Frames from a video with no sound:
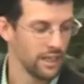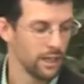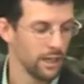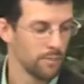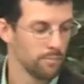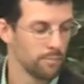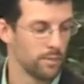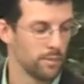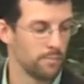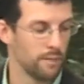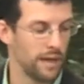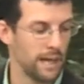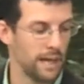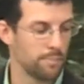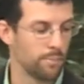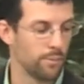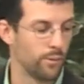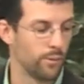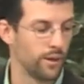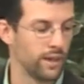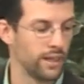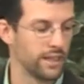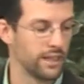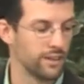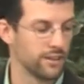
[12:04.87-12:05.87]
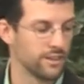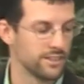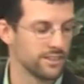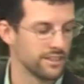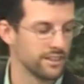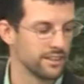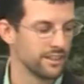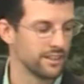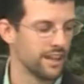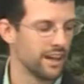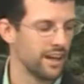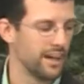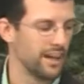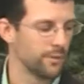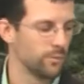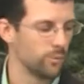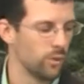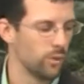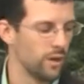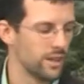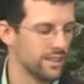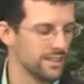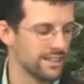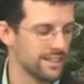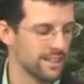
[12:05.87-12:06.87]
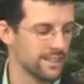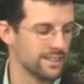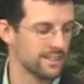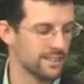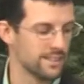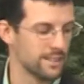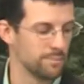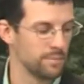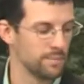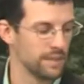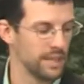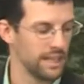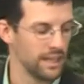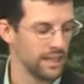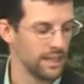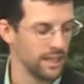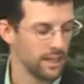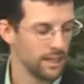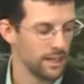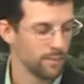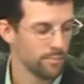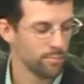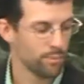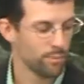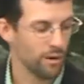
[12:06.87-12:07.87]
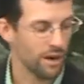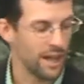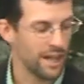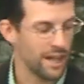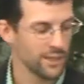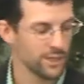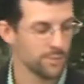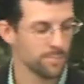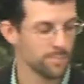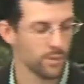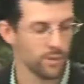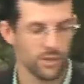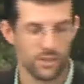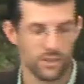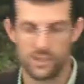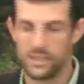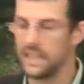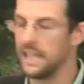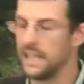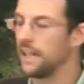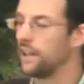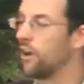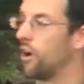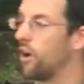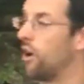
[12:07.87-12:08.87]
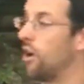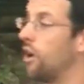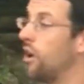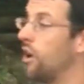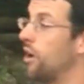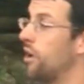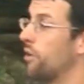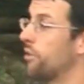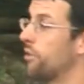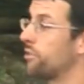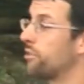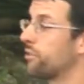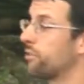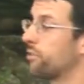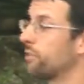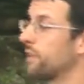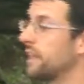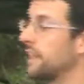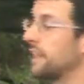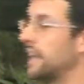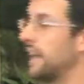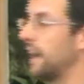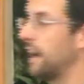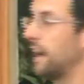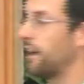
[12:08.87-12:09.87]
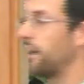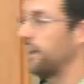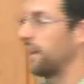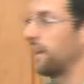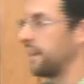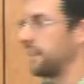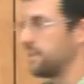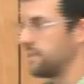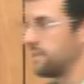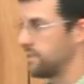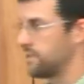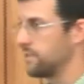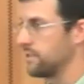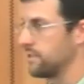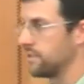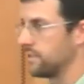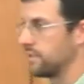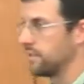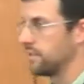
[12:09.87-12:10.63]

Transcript: But my point here is that God wants us to be prosperous in all three areas.